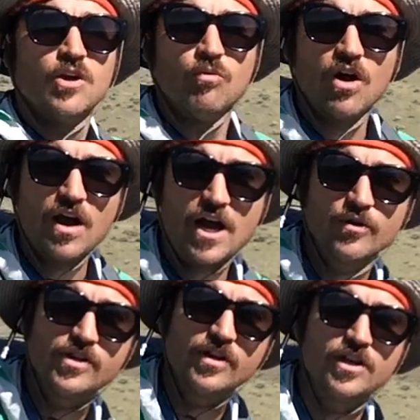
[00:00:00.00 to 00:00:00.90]
Well, how
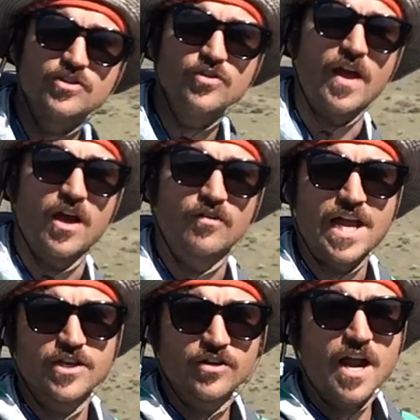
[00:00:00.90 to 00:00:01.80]
are you going to do that,
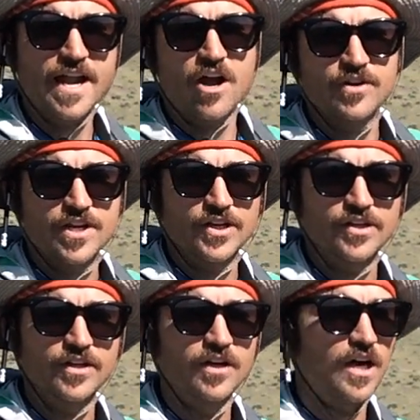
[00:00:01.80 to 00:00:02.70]
right? You're not out
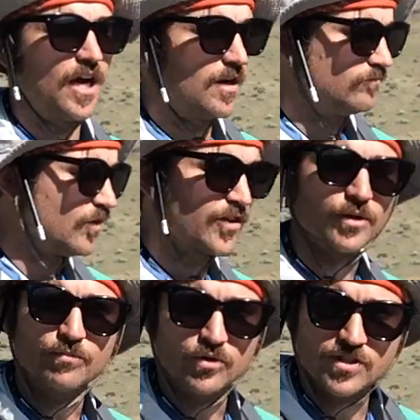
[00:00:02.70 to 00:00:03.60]
here with
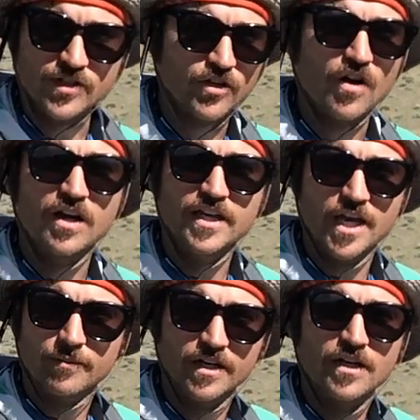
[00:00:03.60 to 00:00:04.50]
your boots and your rock
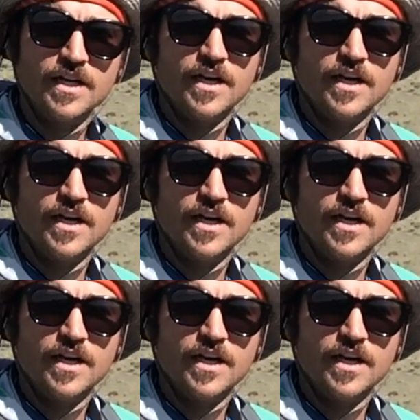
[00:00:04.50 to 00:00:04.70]
hammer